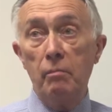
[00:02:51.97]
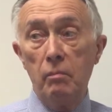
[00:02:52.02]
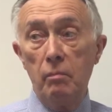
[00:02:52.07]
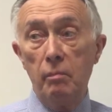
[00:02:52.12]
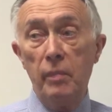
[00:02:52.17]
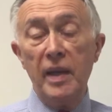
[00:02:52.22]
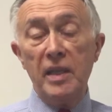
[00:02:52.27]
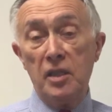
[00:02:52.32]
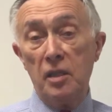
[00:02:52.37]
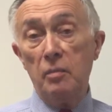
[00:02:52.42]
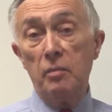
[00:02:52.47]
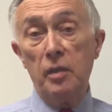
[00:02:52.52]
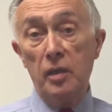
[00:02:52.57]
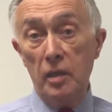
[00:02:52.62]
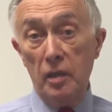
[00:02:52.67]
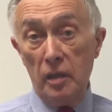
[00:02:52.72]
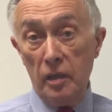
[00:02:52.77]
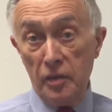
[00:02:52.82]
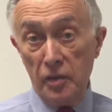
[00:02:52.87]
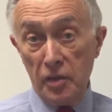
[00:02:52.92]
Better
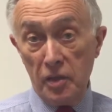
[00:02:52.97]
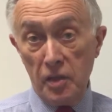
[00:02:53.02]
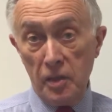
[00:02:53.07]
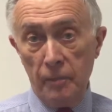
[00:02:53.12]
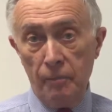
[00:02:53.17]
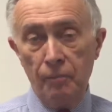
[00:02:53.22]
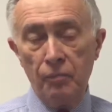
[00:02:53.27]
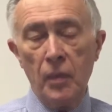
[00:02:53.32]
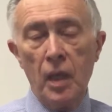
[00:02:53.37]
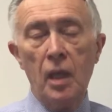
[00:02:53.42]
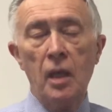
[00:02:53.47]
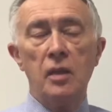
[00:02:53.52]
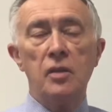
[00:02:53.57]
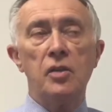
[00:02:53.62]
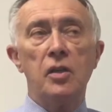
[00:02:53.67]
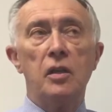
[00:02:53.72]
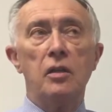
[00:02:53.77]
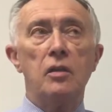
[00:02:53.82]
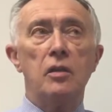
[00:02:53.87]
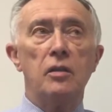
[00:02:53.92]
Births,
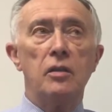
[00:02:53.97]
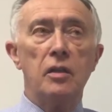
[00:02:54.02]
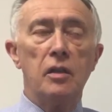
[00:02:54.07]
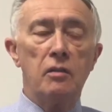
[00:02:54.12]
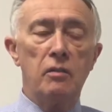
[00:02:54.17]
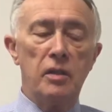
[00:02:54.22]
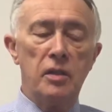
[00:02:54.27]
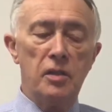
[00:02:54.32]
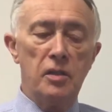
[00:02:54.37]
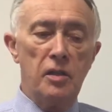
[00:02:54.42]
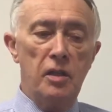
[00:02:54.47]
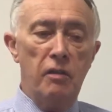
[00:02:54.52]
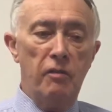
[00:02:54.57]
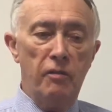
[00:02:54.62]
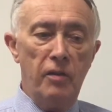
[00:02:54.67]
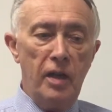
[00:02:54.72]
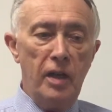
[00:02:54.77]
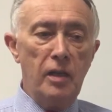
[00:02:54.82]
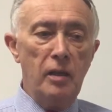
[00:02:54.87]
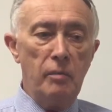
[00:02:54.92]
so that there is the
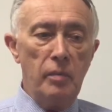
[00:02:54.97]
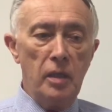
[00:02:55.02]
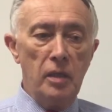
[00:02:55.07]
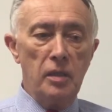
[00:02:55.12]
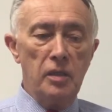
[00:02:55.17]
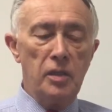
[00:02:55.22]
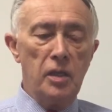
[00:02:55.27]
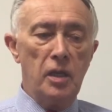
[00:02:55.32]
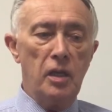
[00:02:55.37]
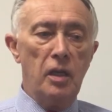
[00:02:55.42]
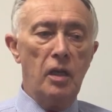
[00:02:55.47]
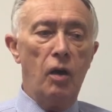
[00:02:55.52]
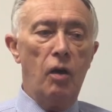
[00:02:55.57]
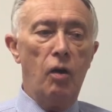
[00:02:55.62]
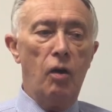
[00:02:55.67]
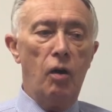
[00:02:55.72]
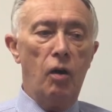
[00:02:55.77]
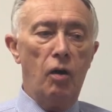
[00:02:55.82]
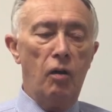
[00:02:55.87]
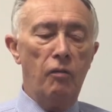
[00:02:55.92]
availability
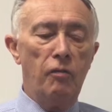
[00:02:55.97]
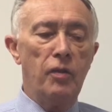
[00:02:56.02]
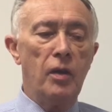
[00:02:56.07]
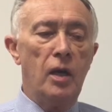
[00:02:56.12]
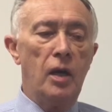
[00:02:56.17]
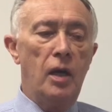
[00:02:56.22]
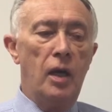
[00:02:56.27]
of